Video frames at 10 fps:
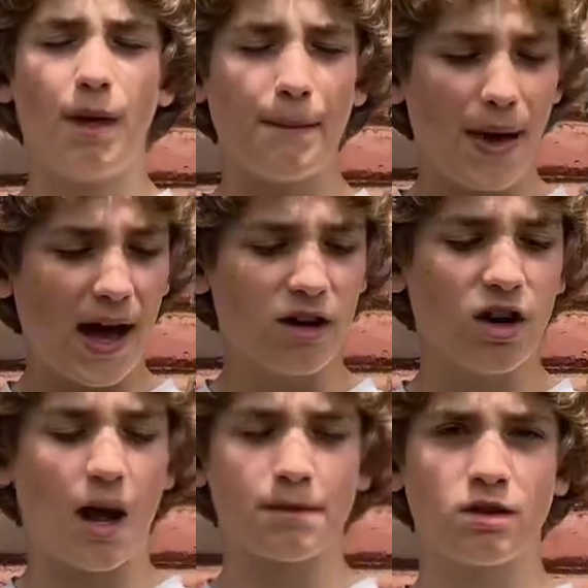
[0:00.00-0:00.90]

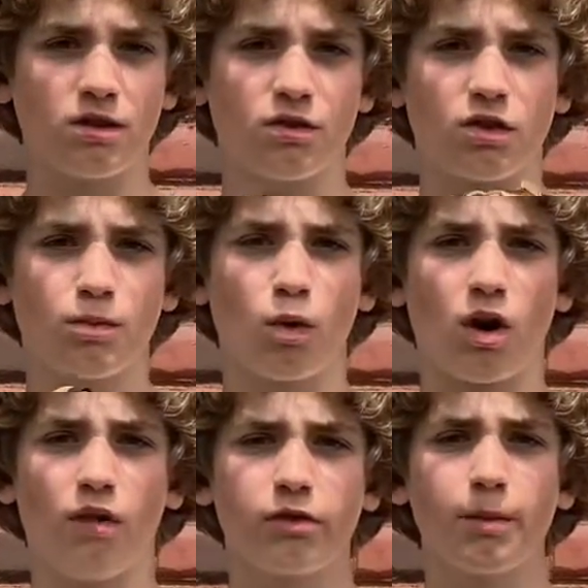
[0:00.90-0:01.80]
pattern options, which is more
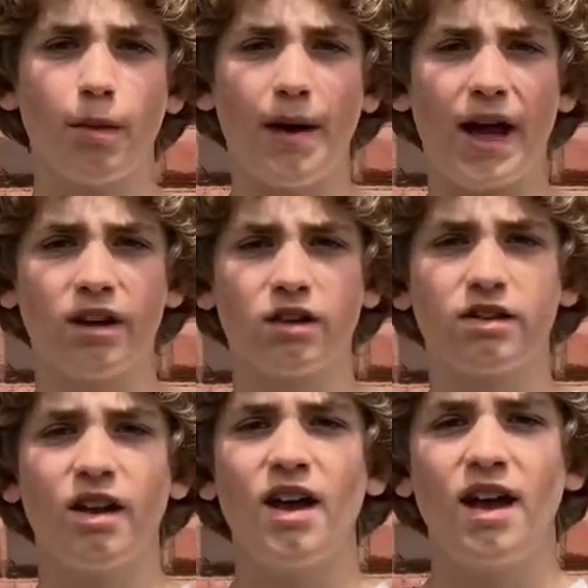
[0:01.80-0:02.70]
comfortable patterns,
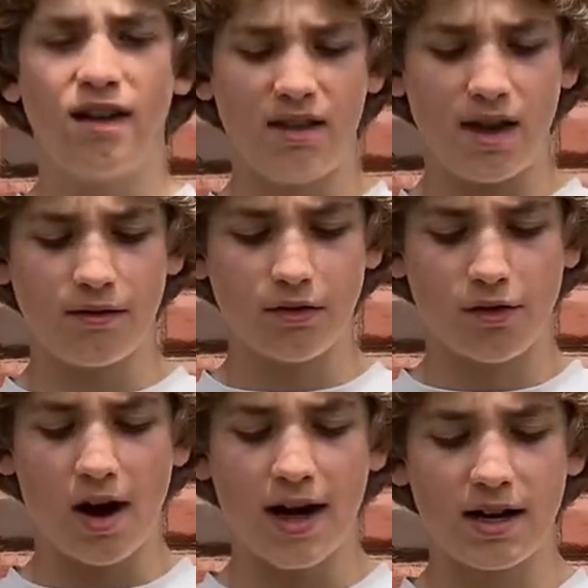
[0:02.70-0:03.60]
and they have a
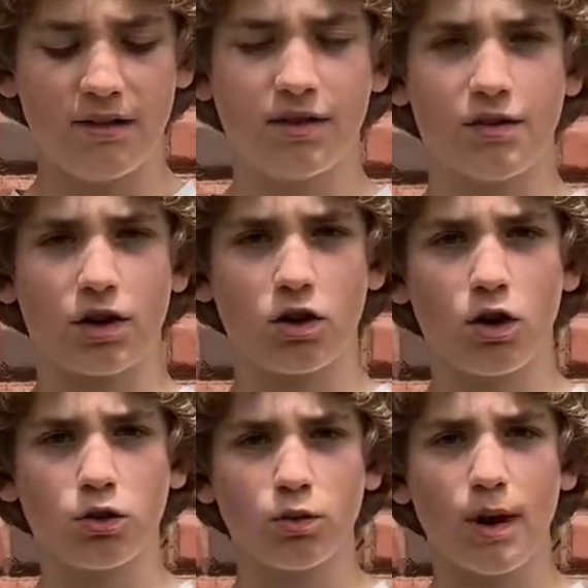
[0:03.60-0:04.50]
variety of different
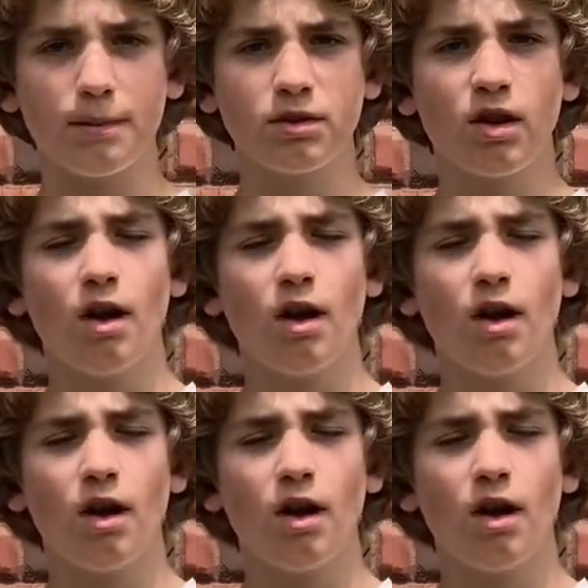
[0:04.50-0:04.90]
closed webs,